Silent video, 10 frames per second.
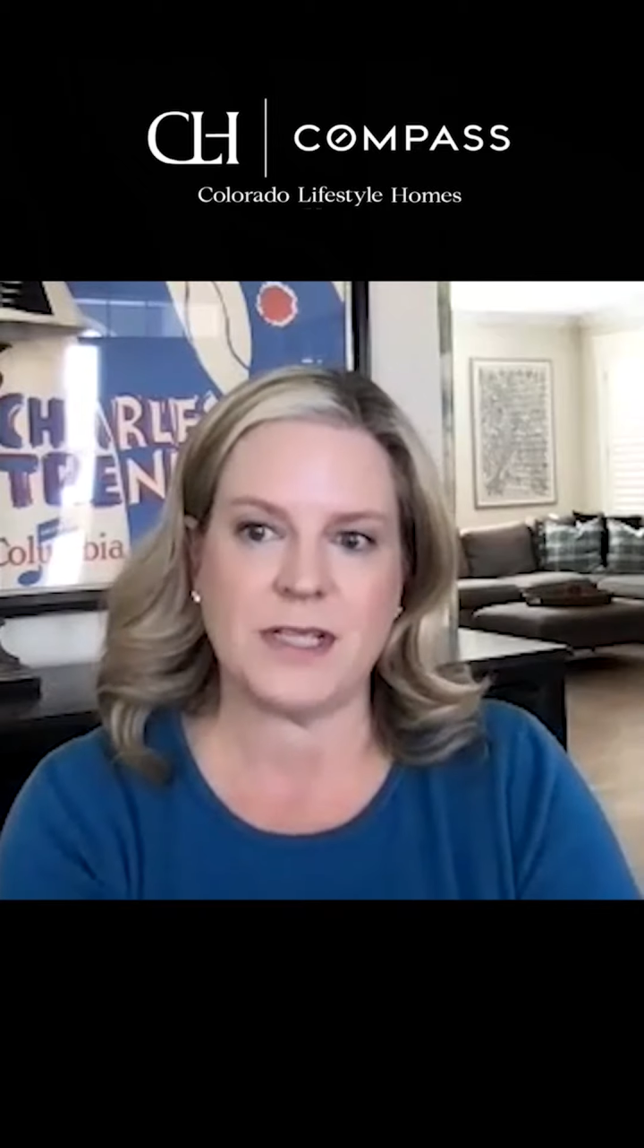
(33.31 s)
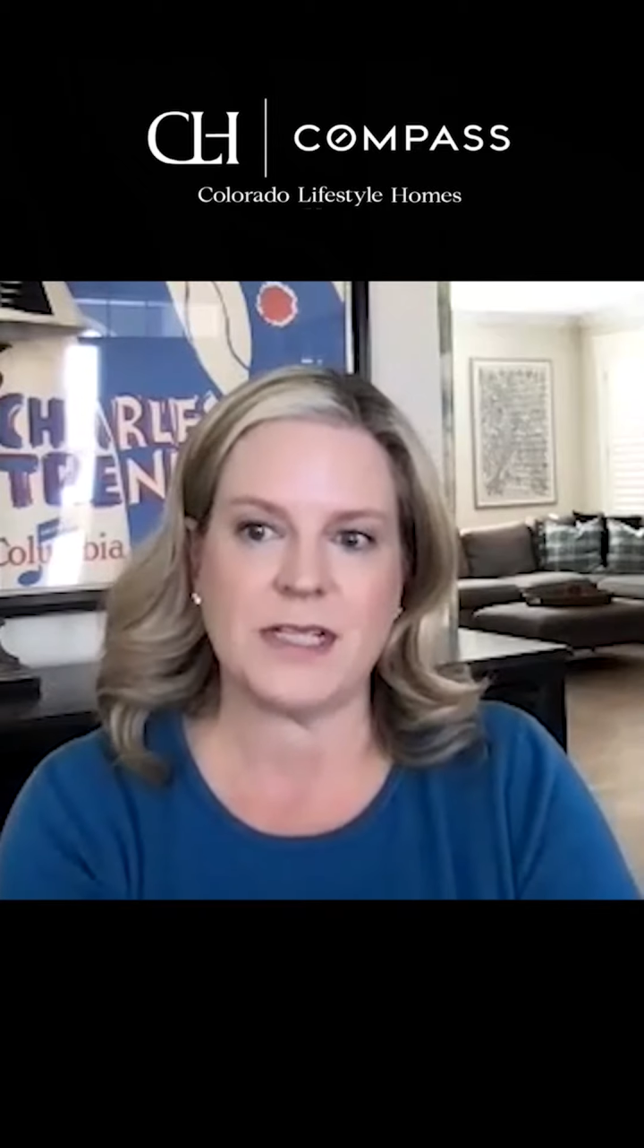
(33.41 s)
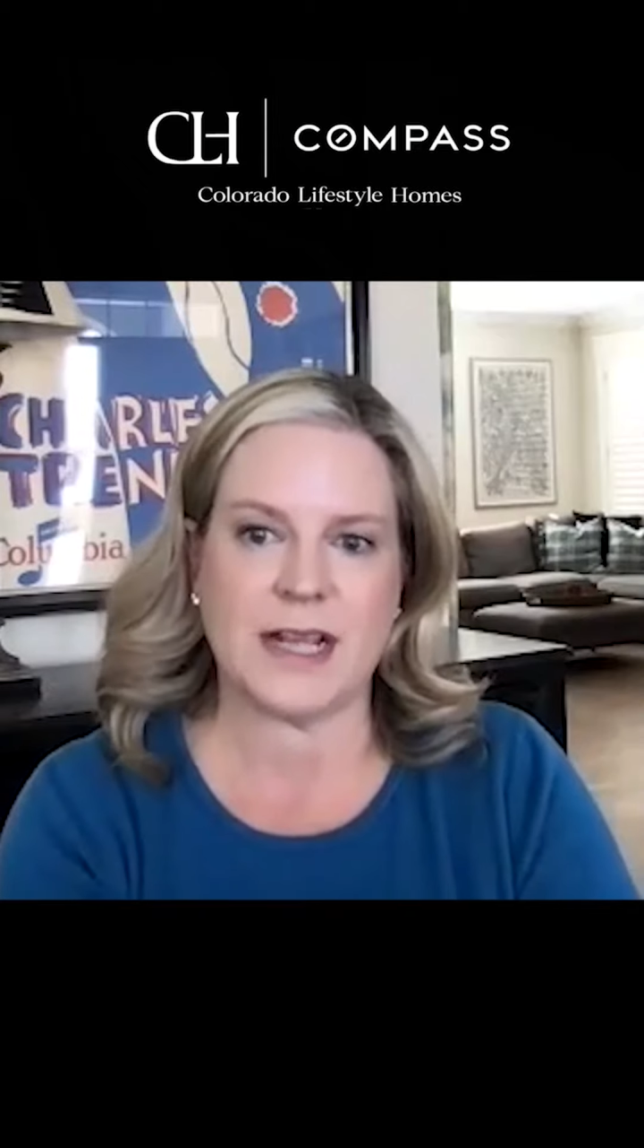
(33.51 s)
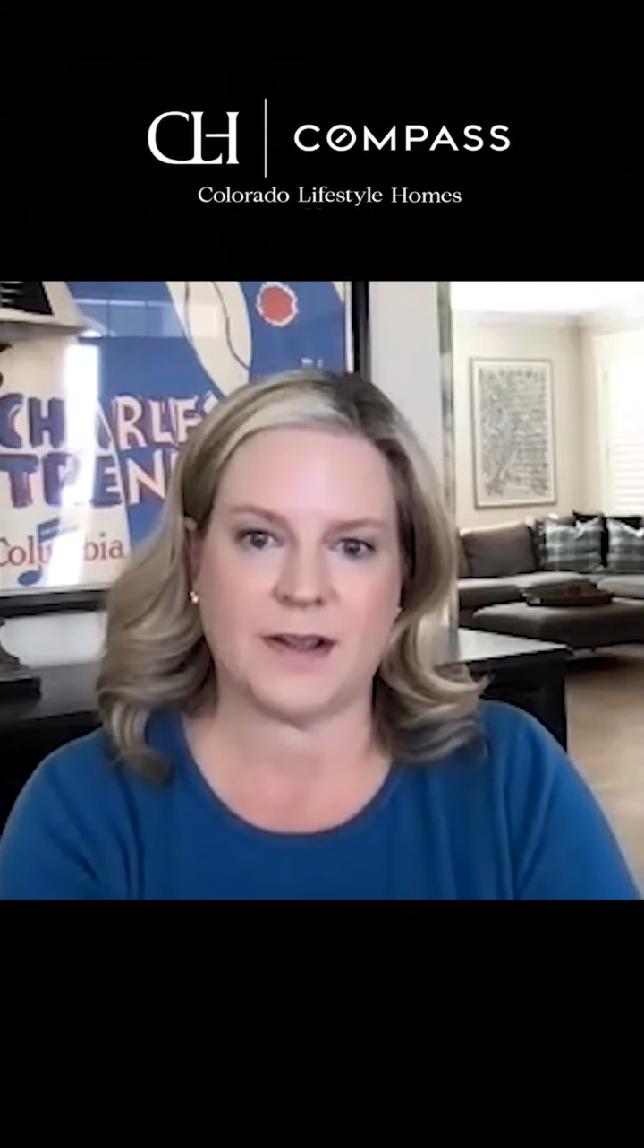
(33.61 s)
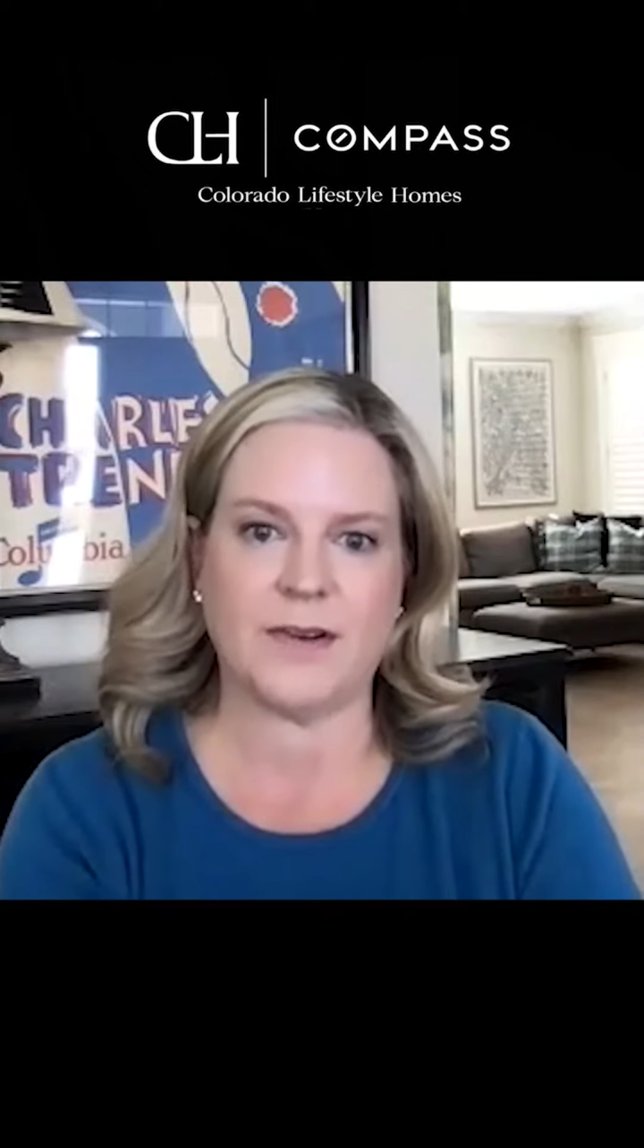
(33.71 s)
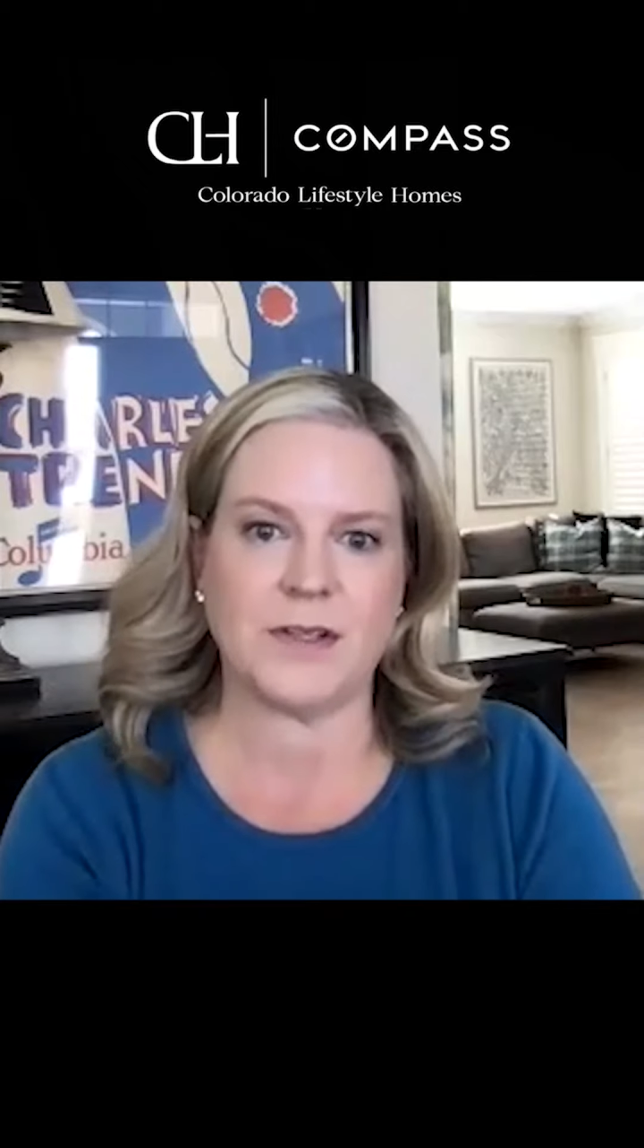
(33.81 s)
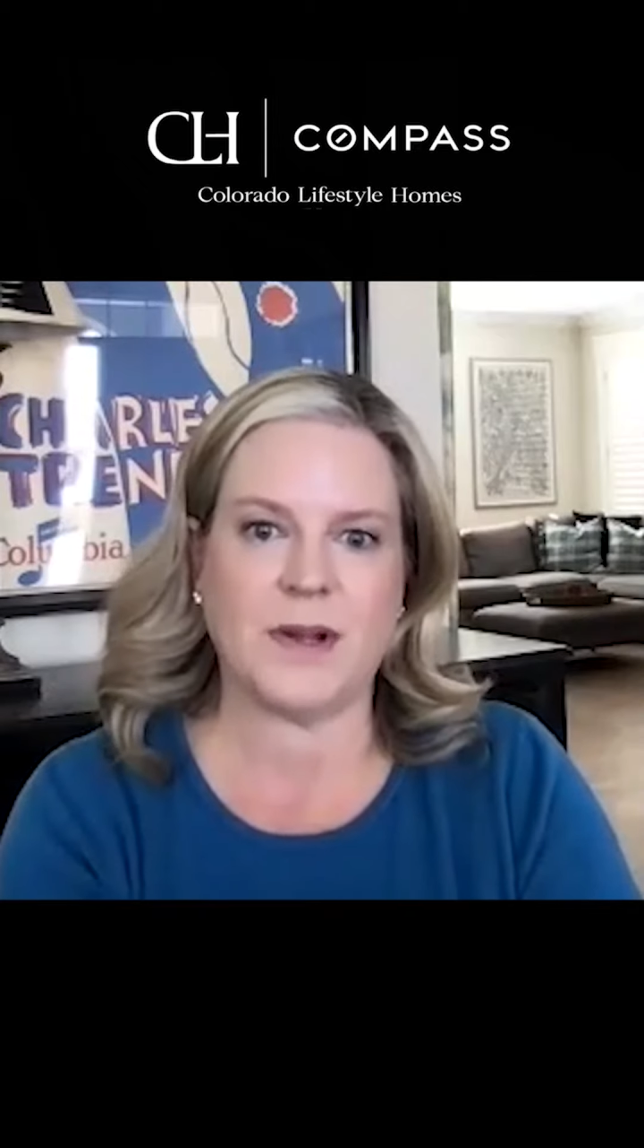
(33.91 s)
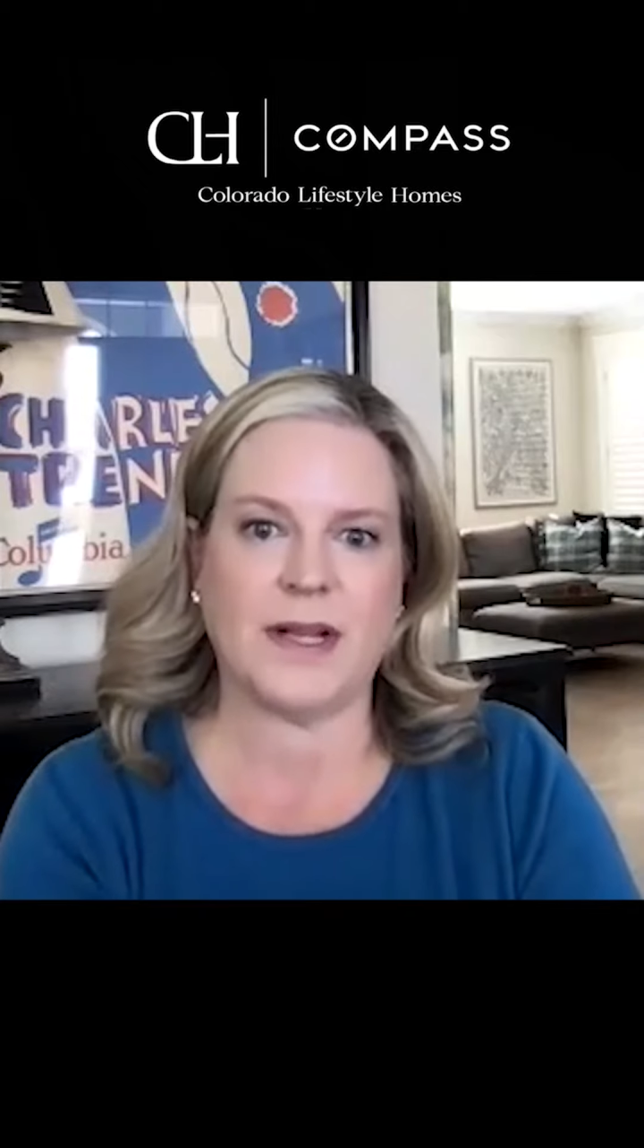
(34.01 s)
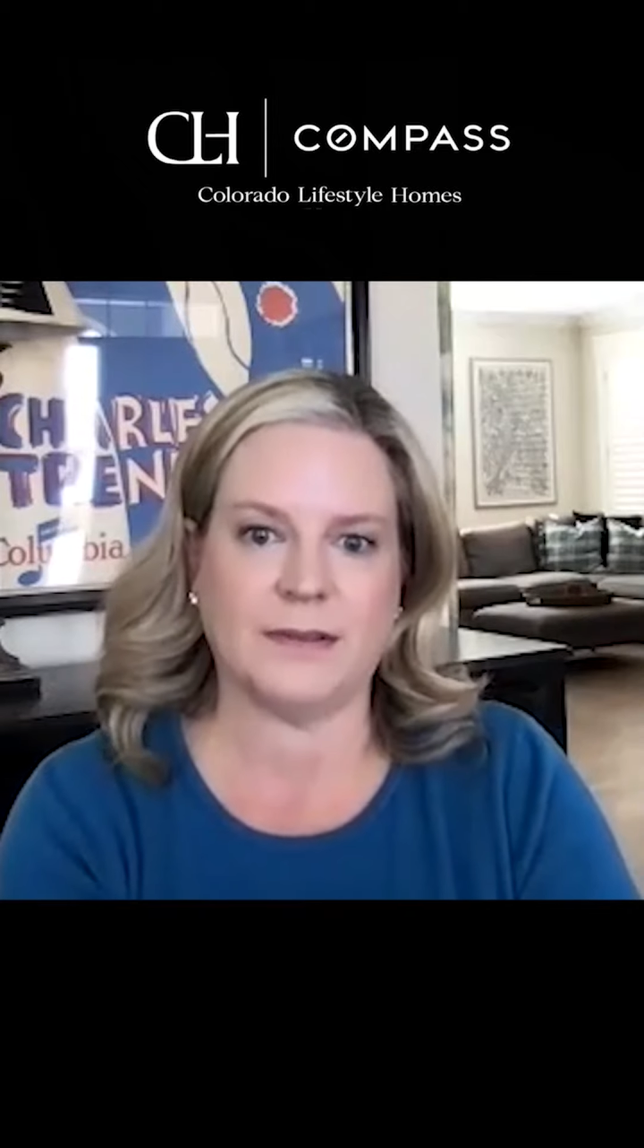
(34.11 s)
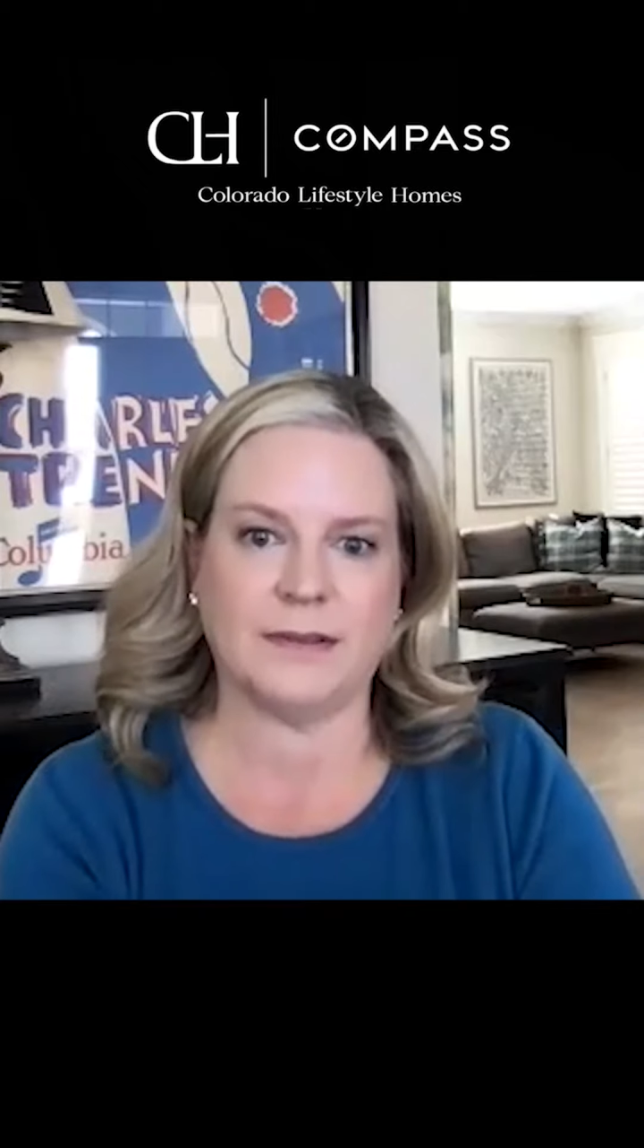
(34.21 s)
seller as
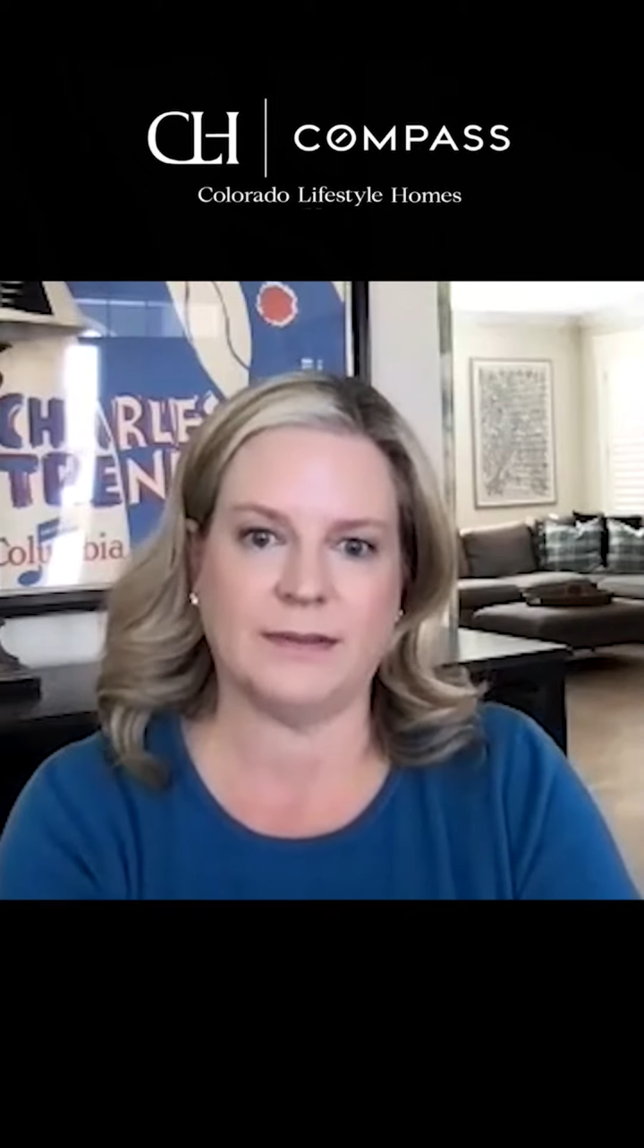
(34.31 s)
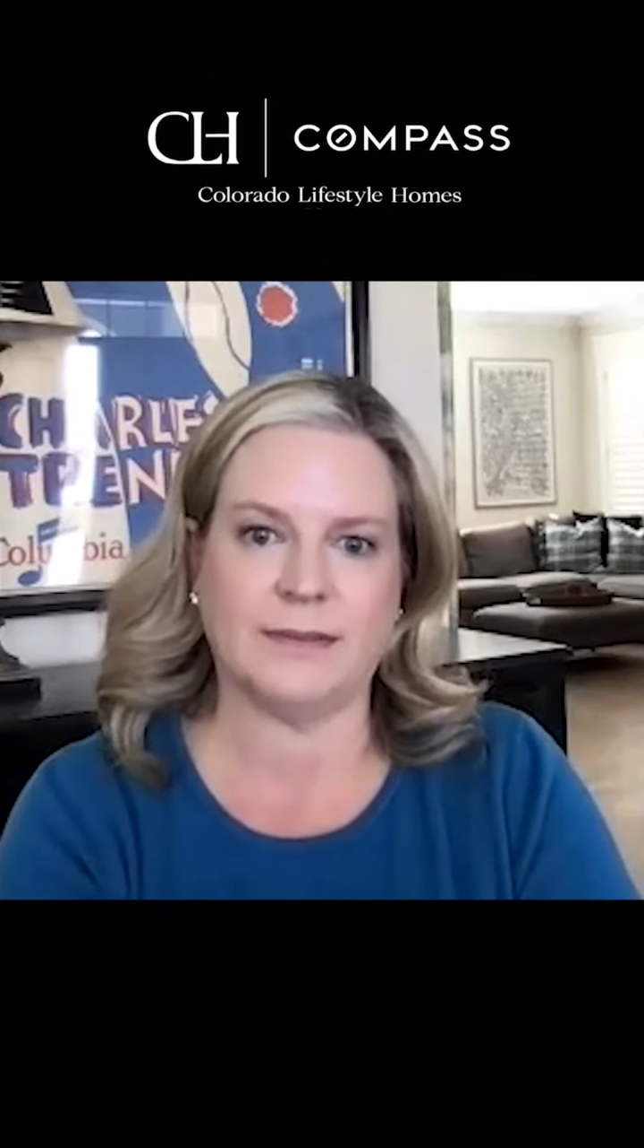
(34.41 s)
well.